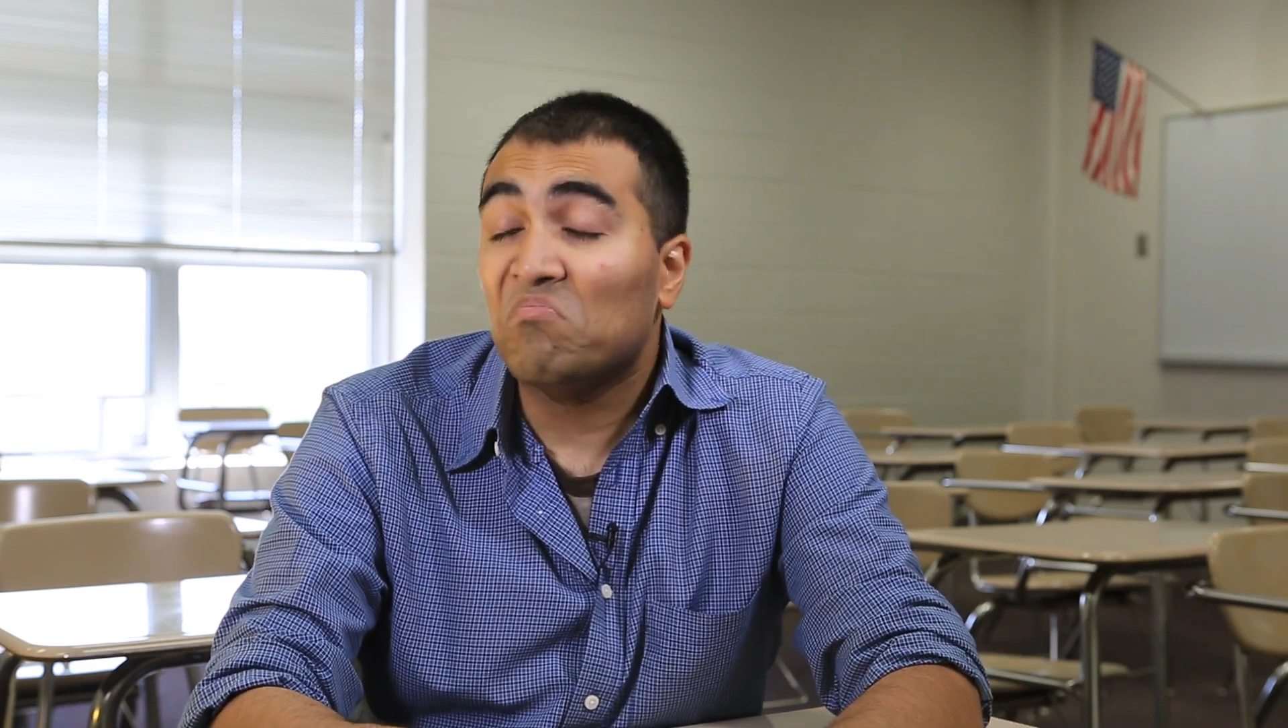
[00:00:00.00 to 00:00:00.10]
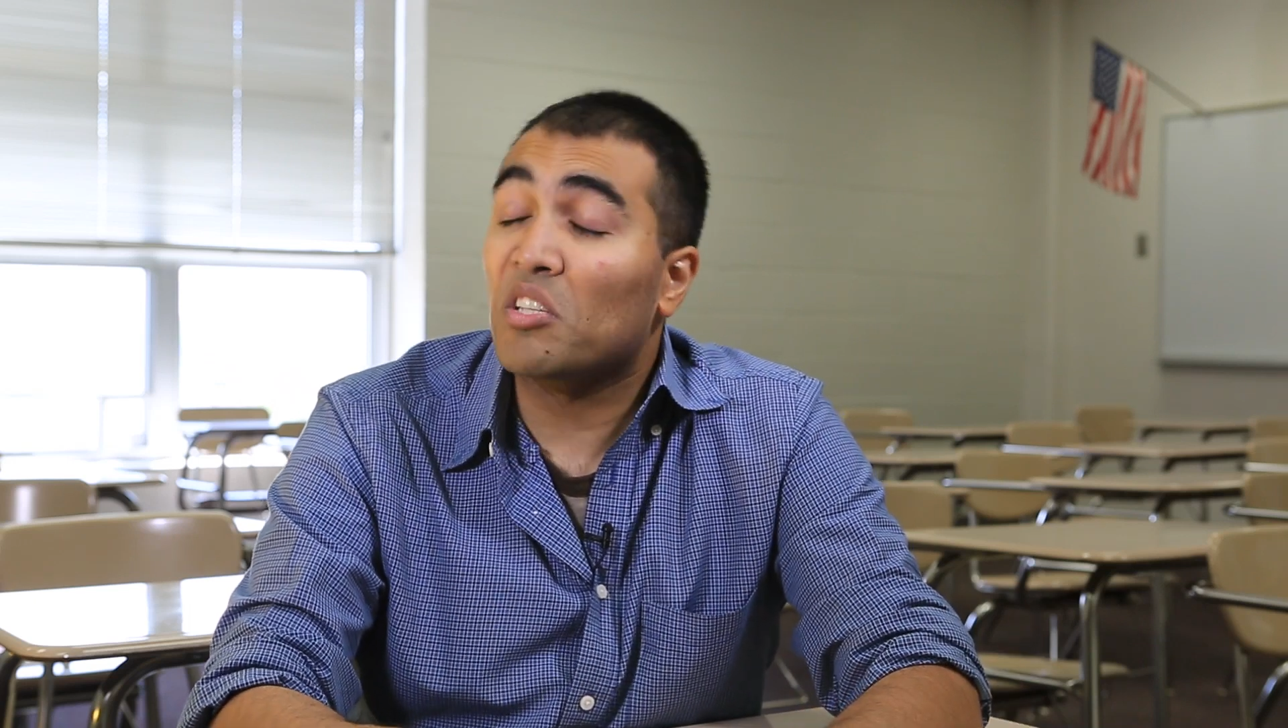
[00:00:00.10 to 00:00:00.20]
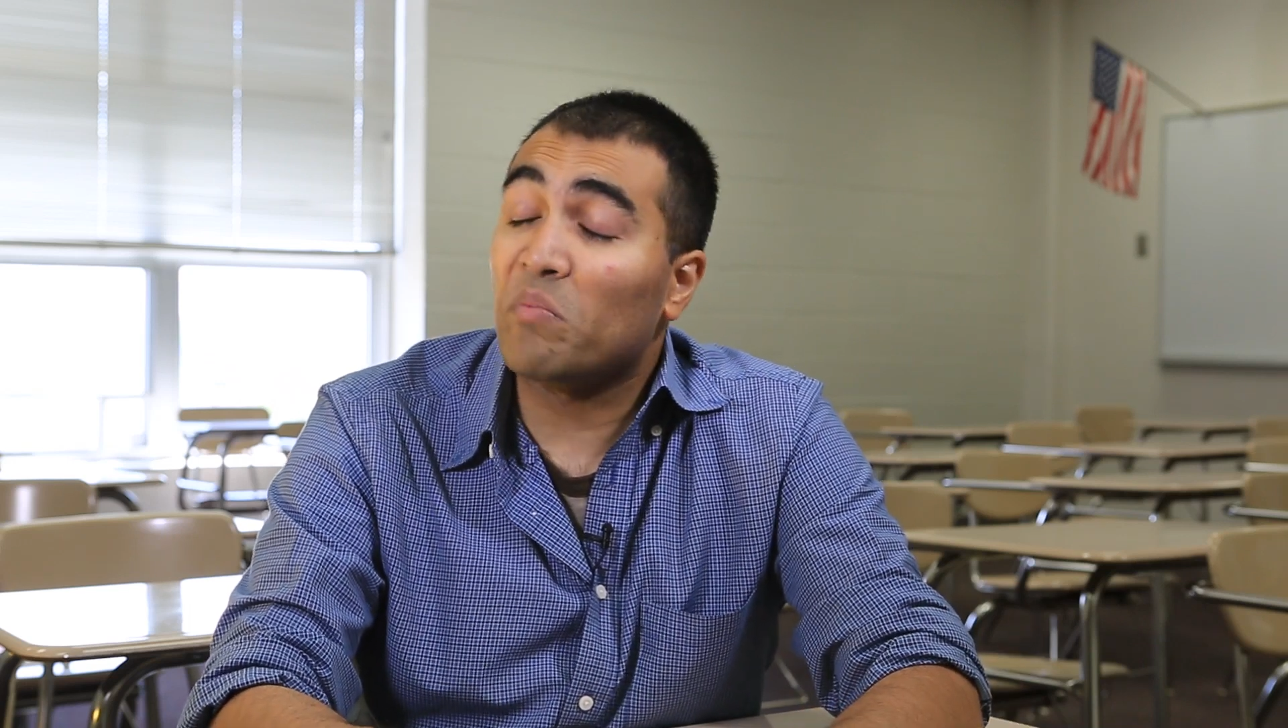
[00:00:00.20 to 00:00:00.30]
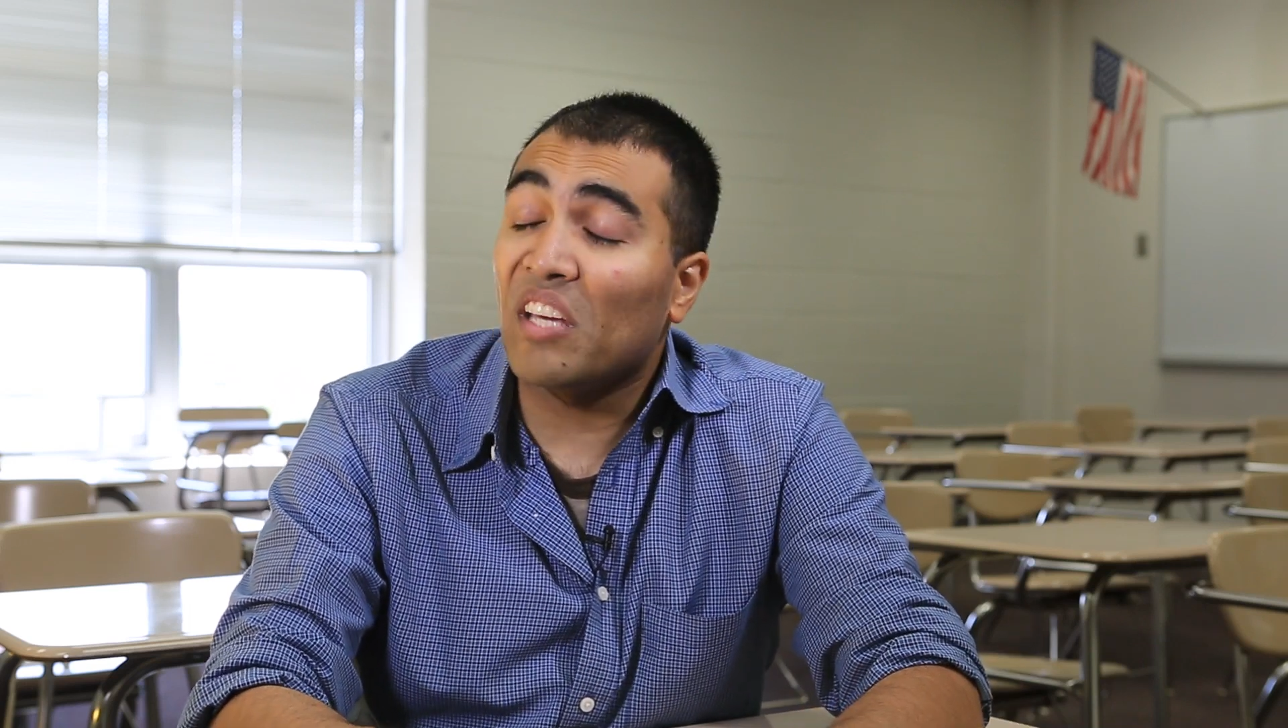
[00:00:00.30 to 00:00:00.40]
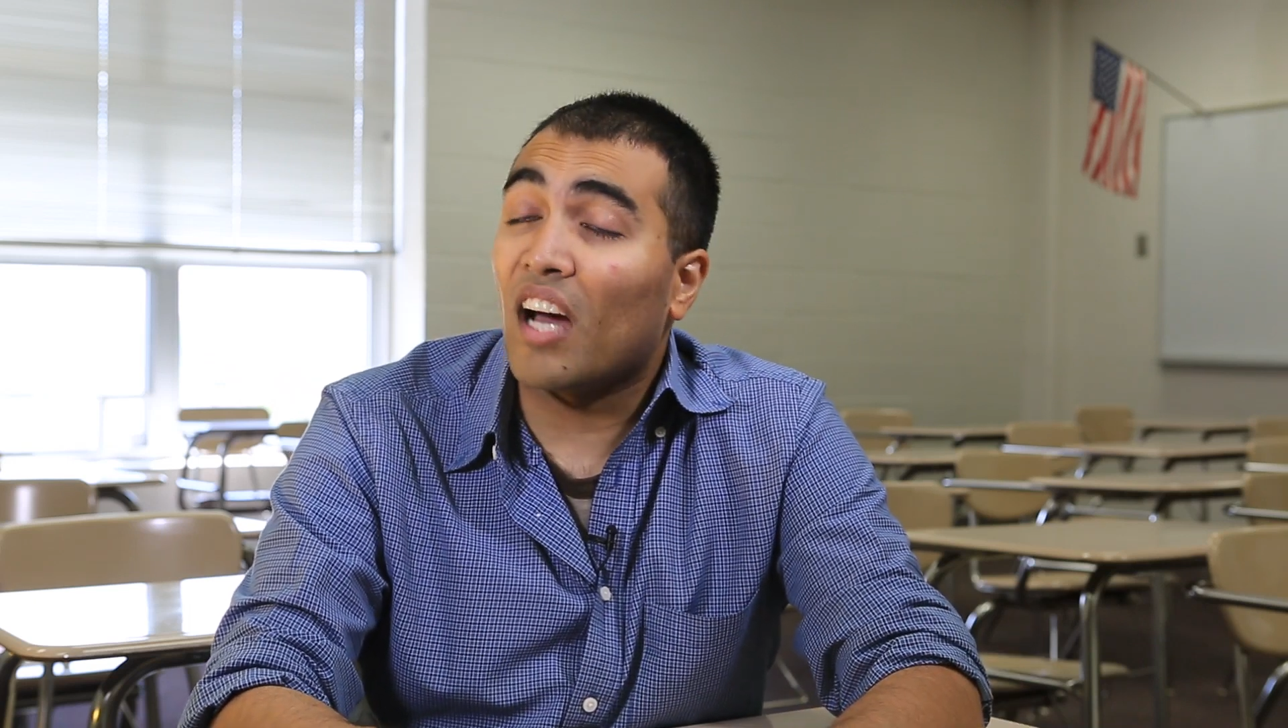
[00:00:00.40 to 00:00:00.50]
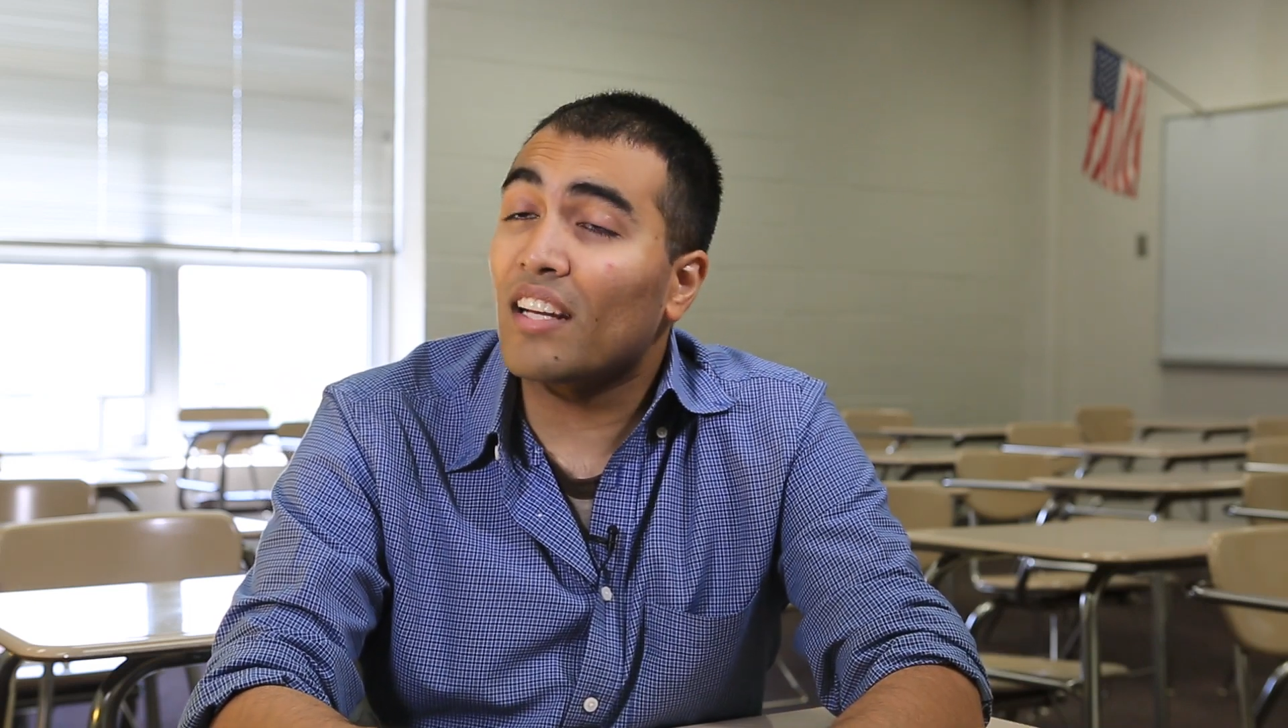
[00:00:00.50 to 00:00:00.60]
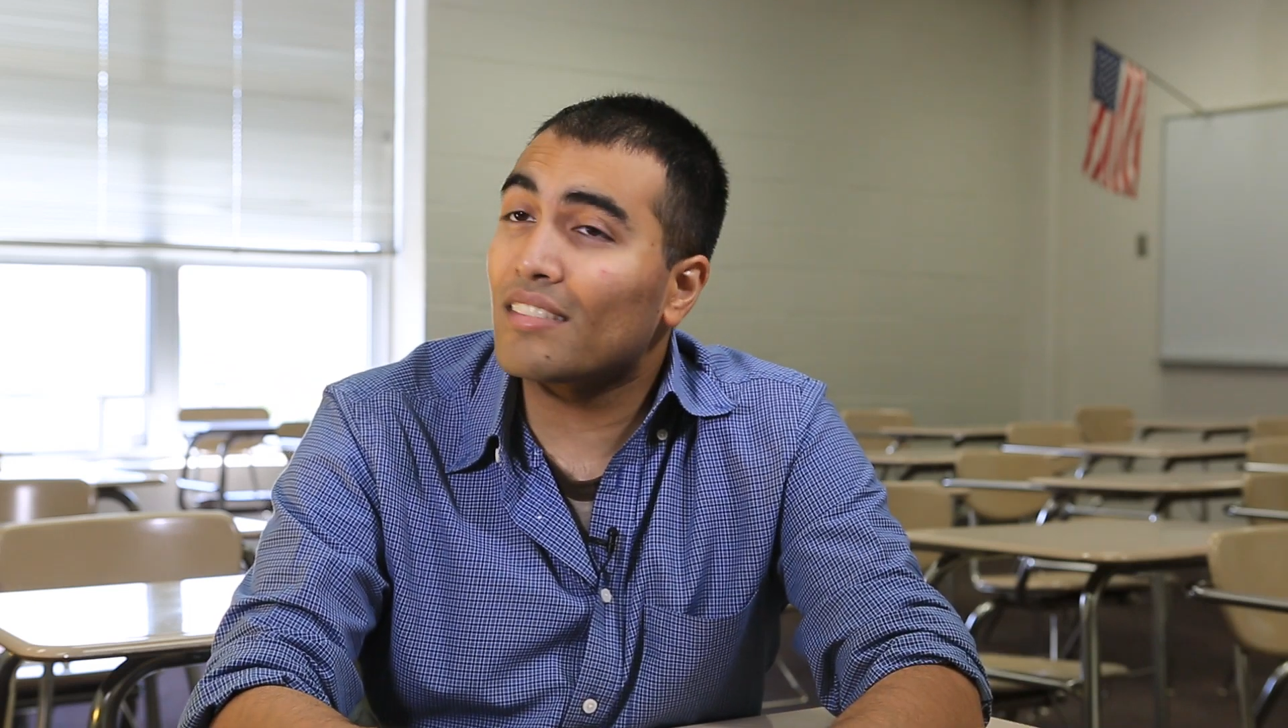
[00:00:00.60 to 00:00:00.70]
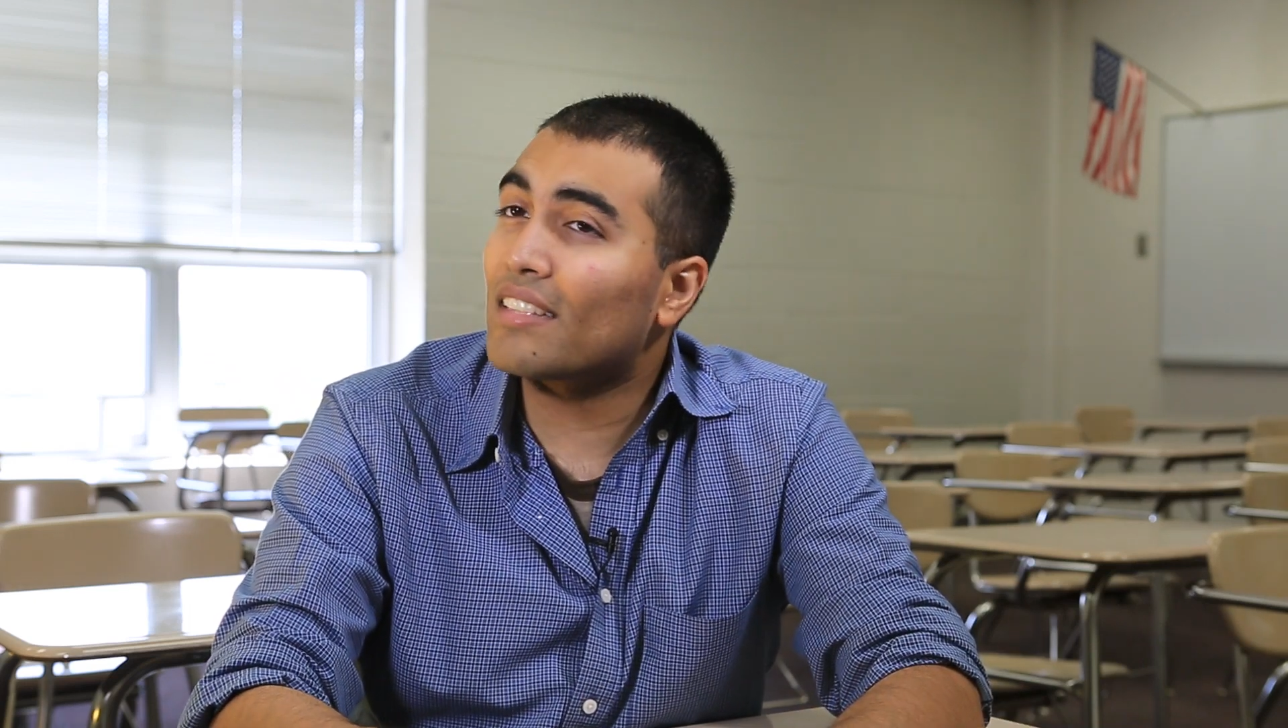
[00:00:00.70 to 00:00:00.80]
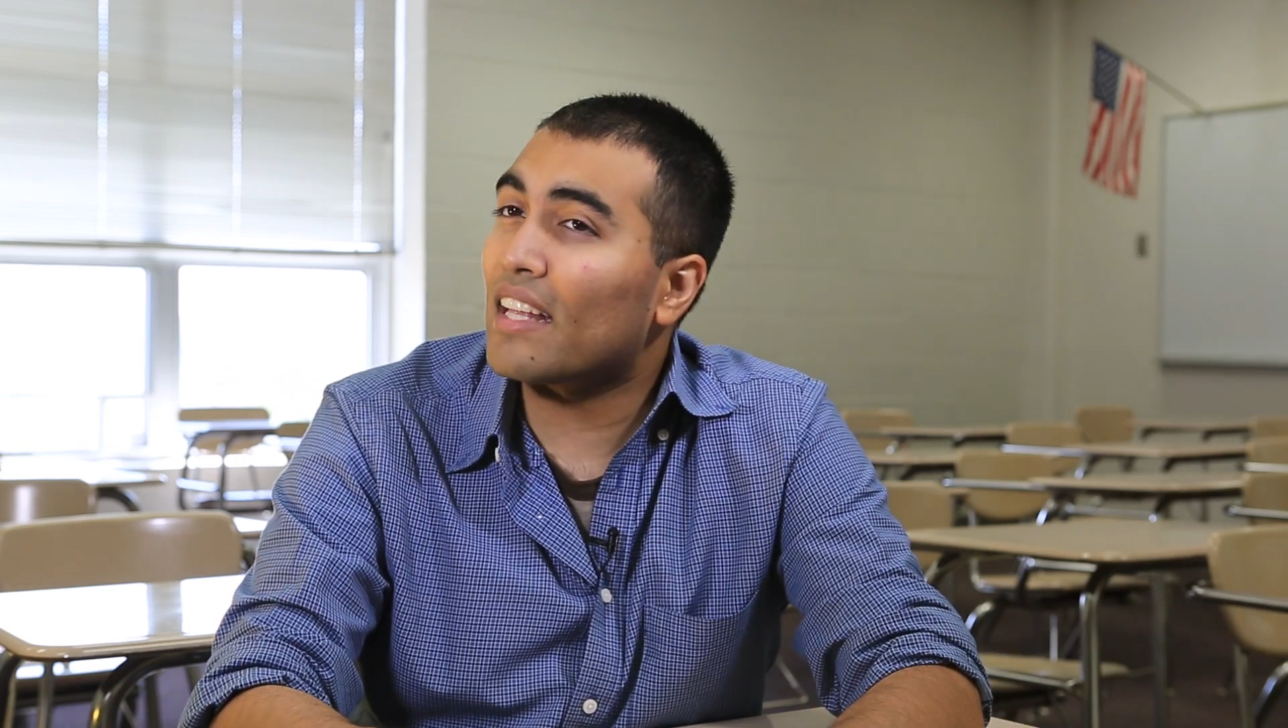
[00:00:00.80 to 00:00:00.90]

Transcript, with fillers: to be honest,